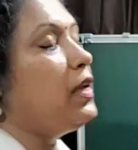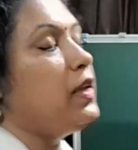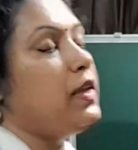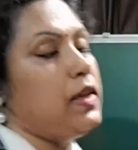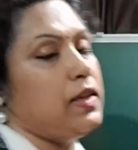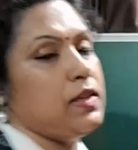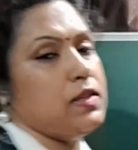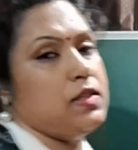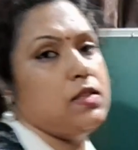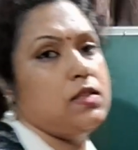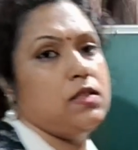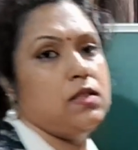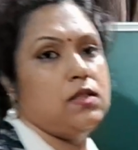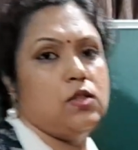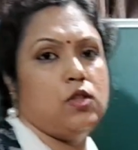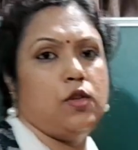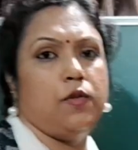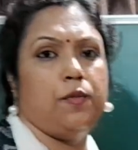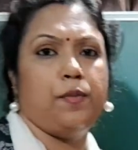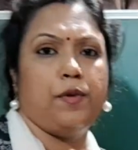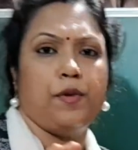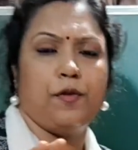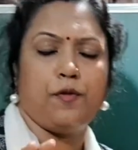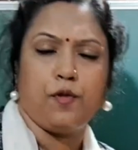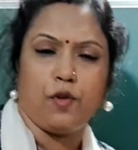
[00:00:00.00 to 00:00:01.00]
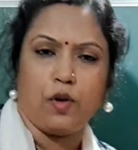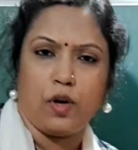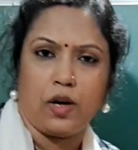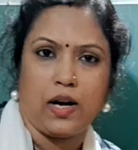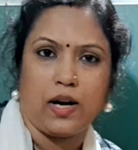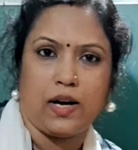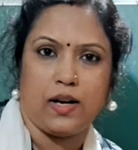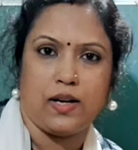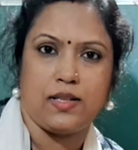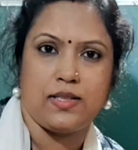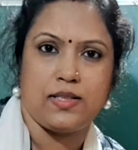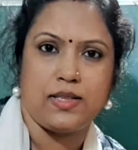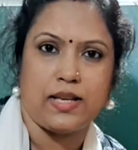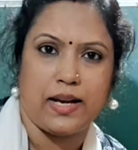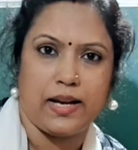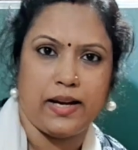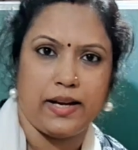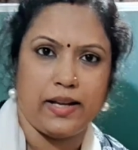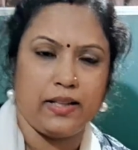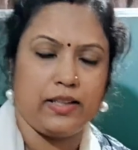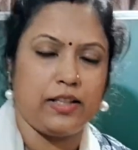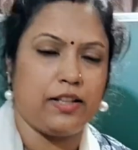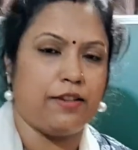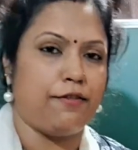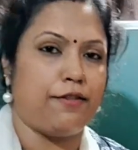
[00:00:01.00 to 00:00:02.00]
Yes, so before
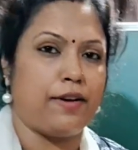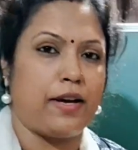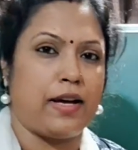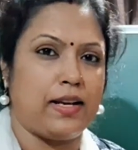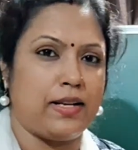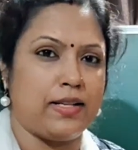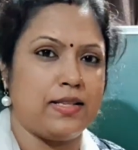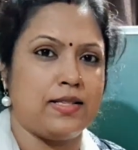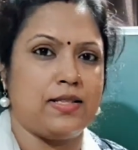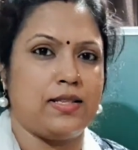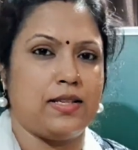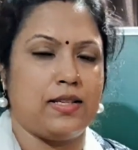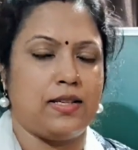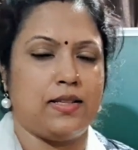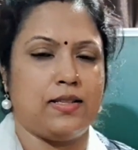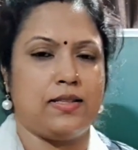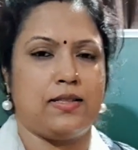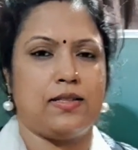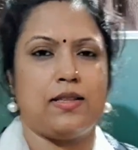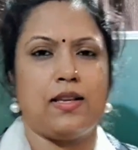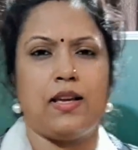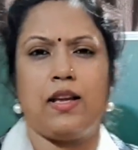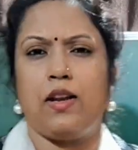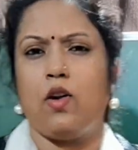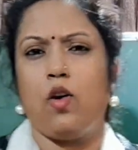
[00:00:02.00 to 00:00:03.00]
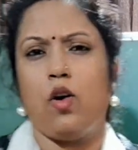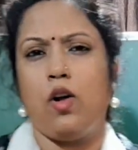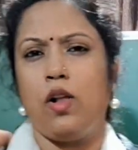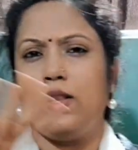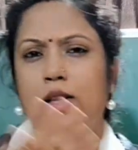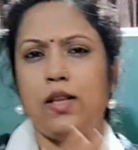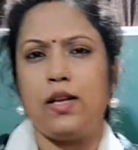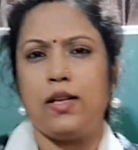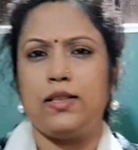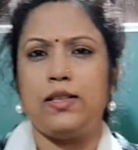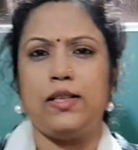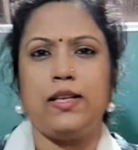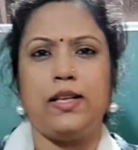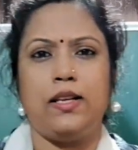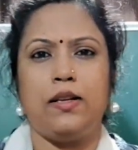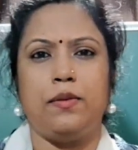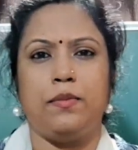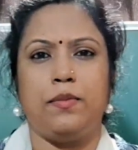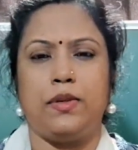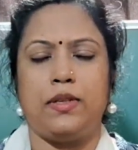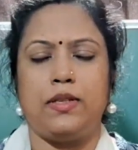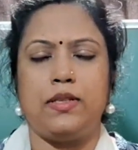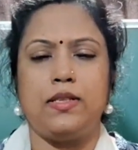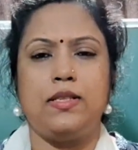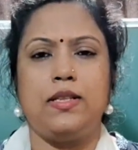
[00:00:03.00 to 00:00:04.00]
understanding the valencies and all the other
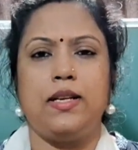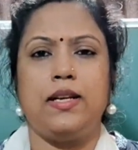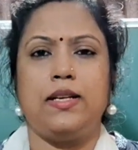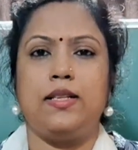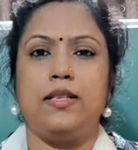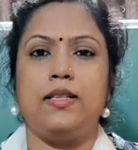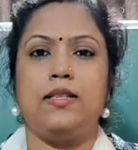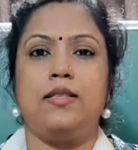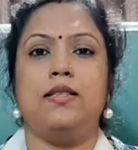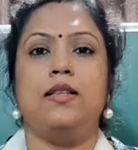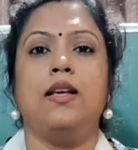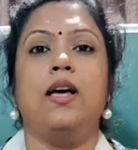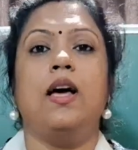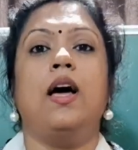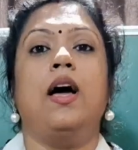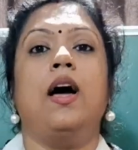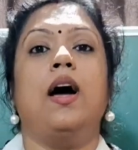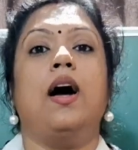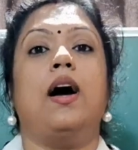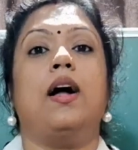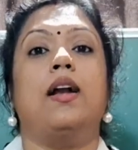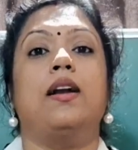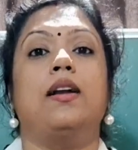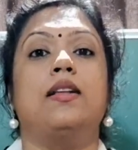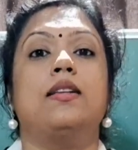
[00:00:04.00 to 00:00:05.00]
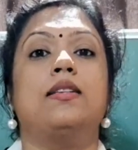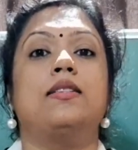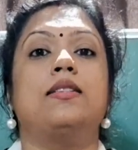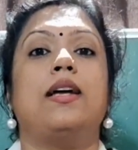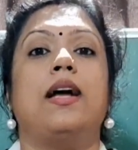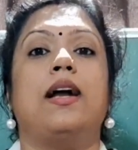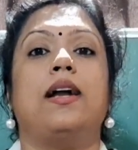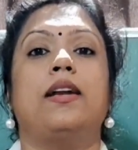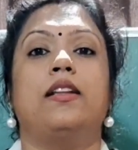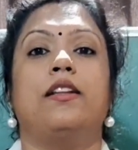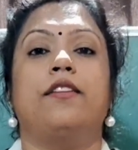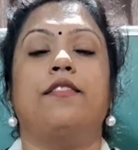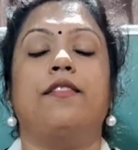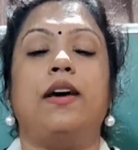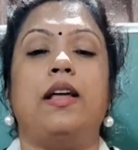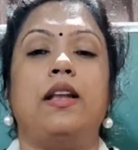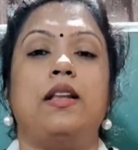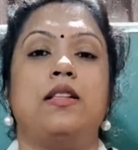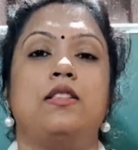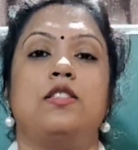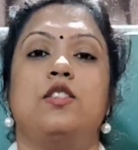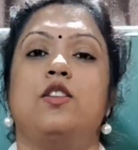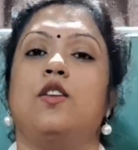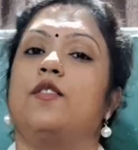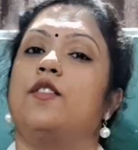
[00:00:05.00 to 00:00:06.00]
elements, let us understand the
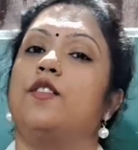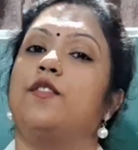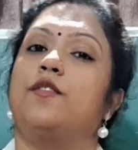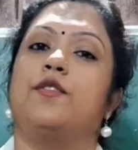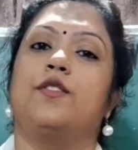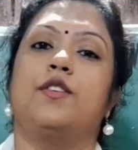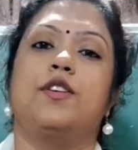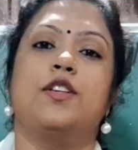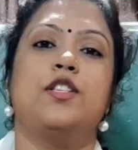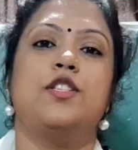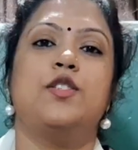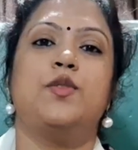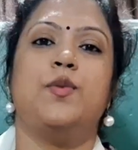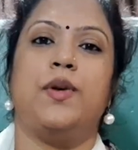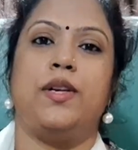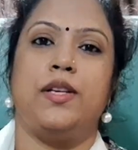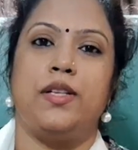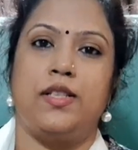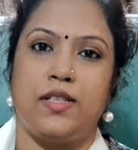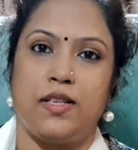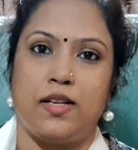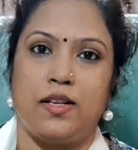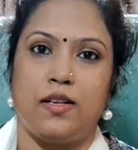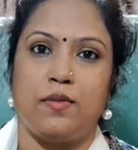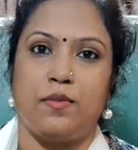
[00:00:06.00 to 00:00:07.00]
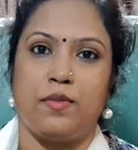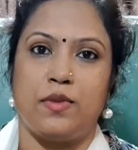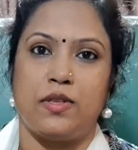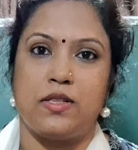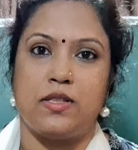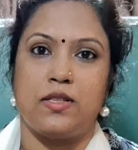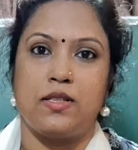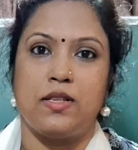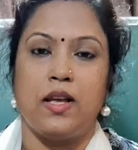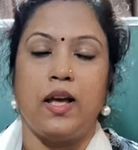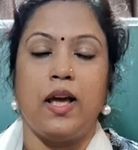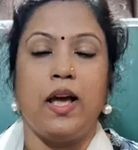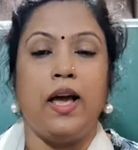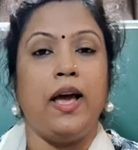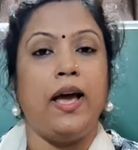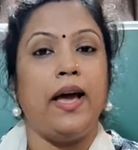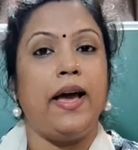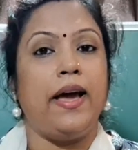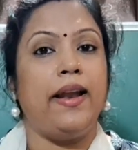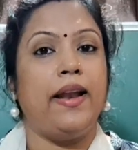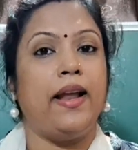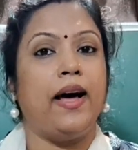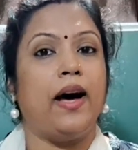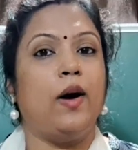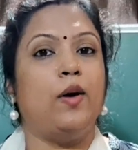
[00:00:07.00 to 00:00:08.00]
valency of the first 20 elements
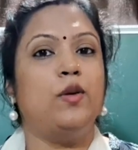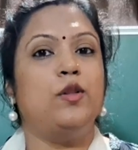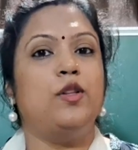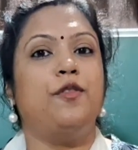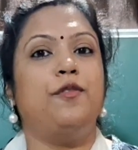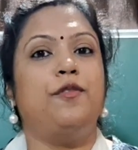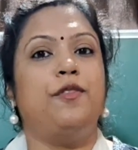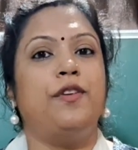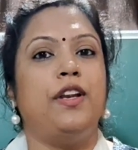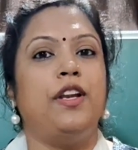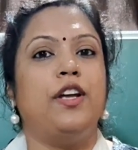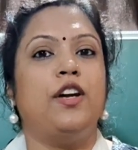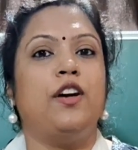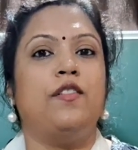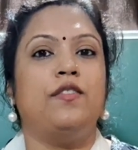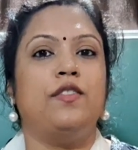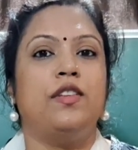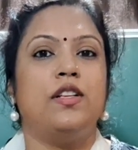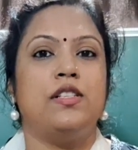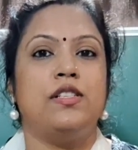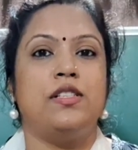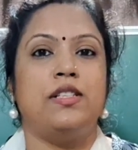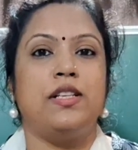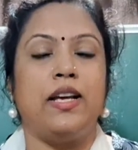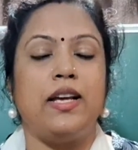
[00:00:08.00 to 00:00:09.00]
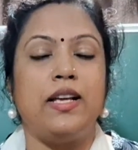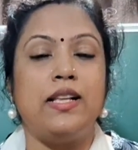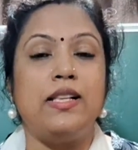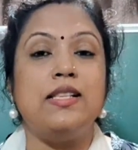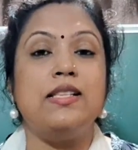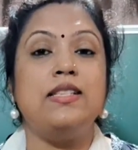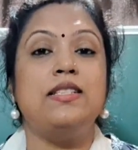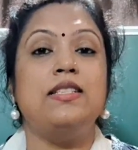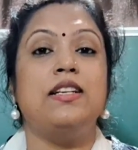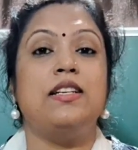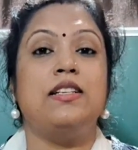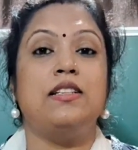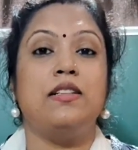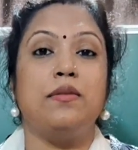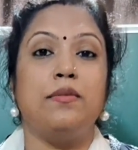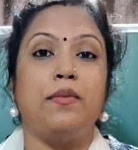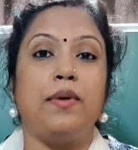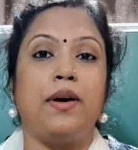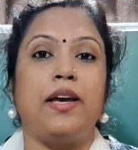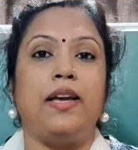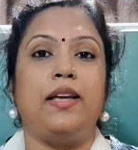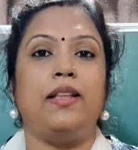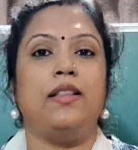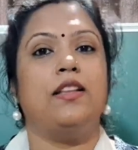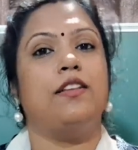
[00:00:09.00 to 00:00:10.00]
and how the filling of the shells
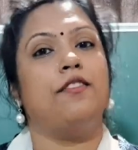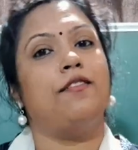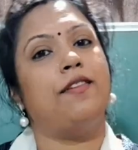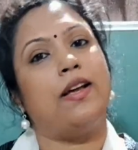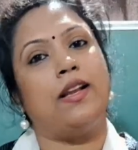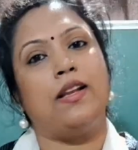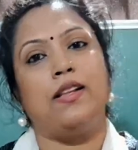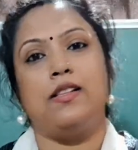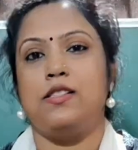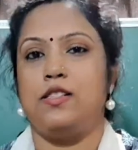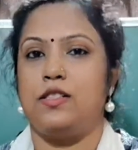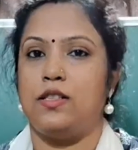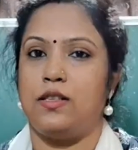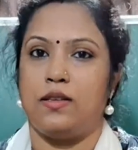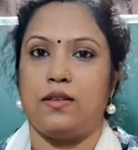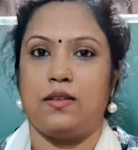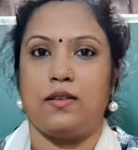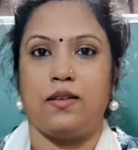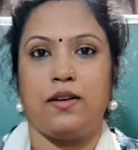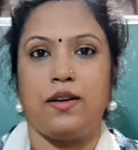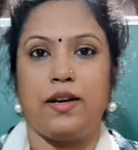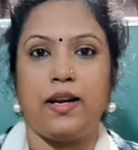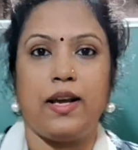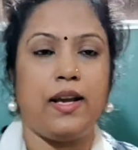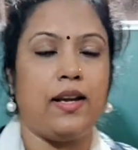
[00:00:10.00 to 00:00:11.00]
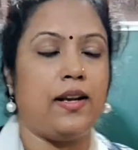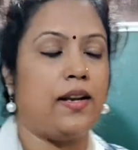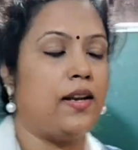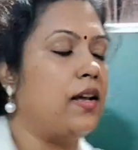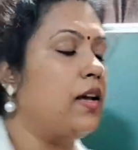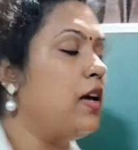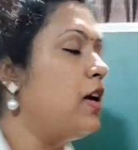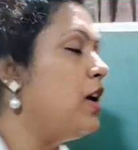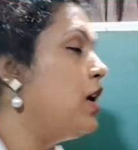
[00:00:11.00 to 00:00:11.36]
determine the valency, right?